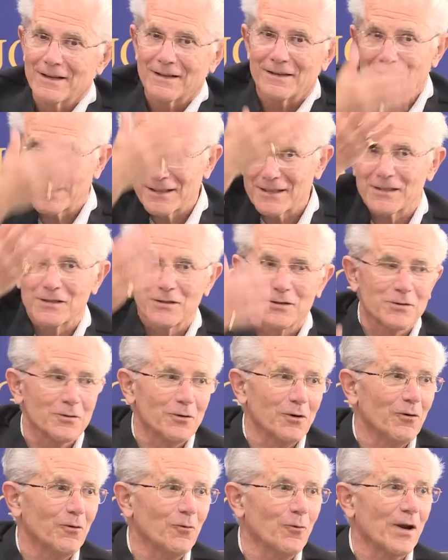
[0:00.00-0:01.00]
This is
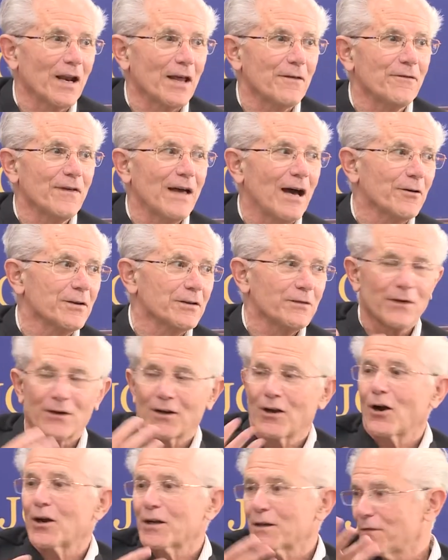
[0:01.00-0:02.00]
what I found. It's
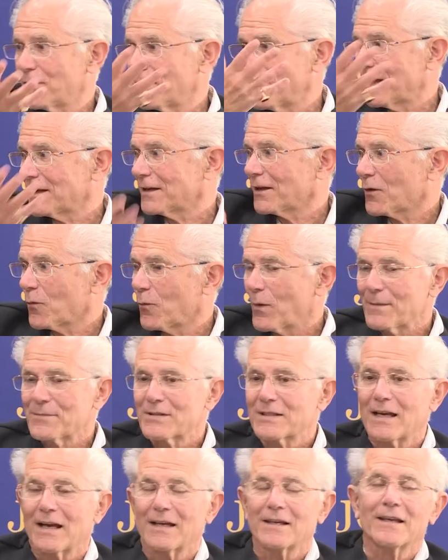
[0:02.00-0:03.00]
very hard to find on the
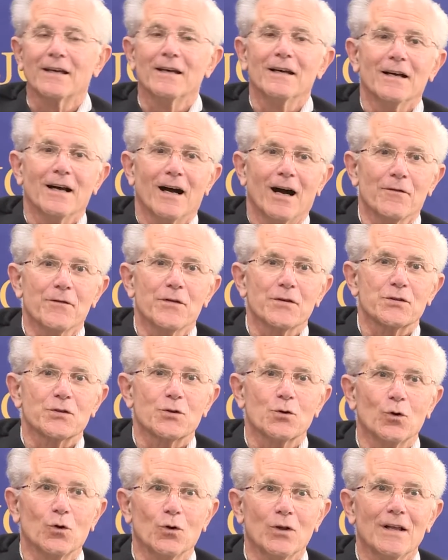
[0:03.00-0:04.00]
website of the
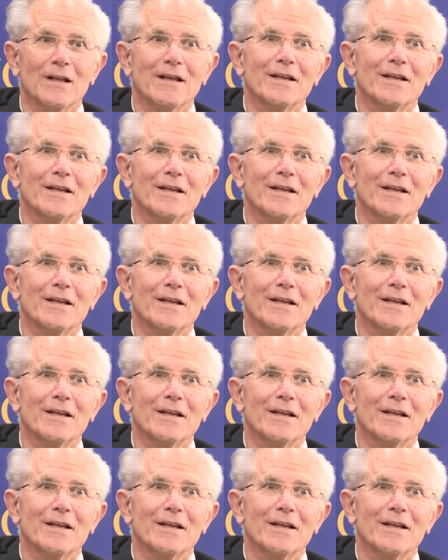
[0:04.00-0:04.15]
school.